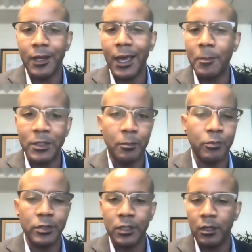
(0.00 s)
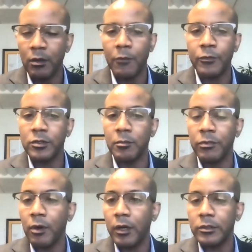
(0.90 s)
happy to present and offer some
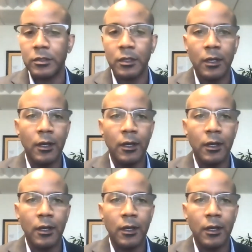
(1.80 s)
thoughts,